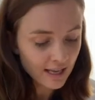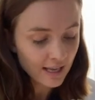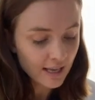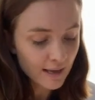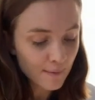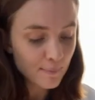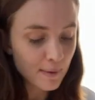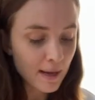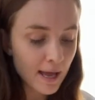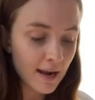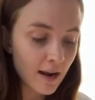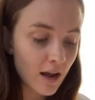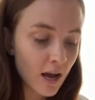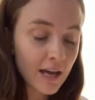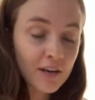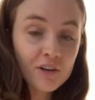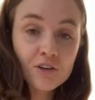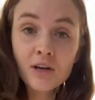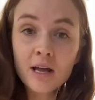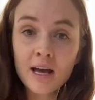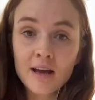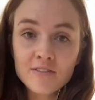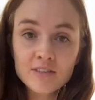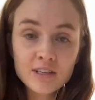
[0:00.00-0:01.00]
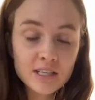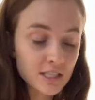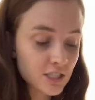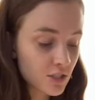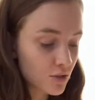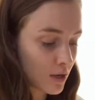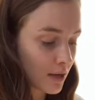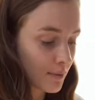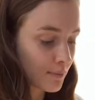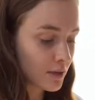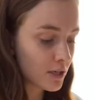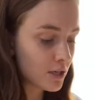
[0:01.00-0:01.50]
But I don't have any, so
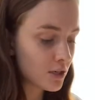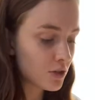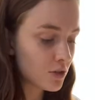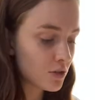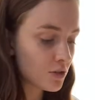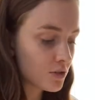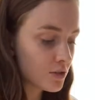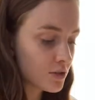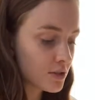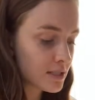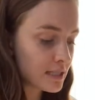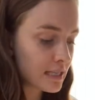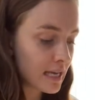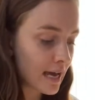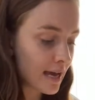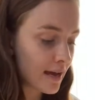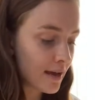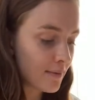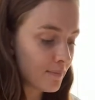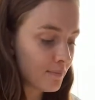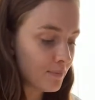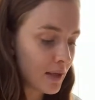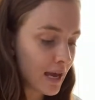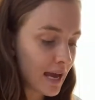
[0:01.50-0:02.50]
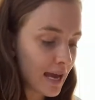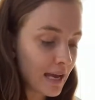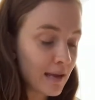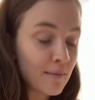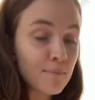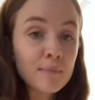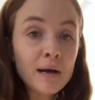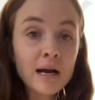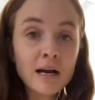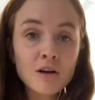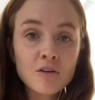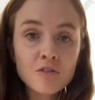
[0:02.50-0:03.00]
I'm gonna use a
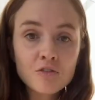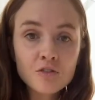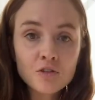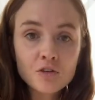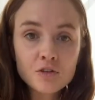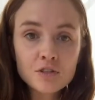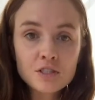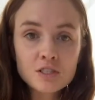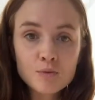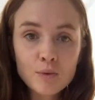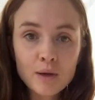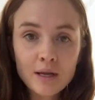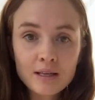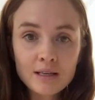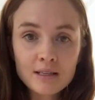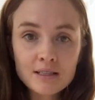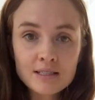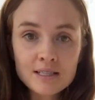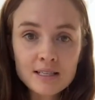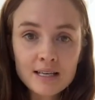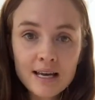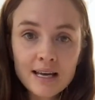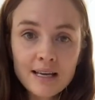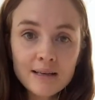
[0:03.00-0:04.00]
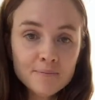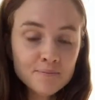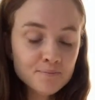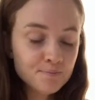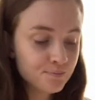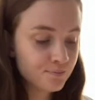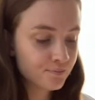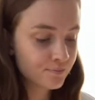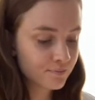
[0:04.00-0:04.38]
monk fruit sweetener today,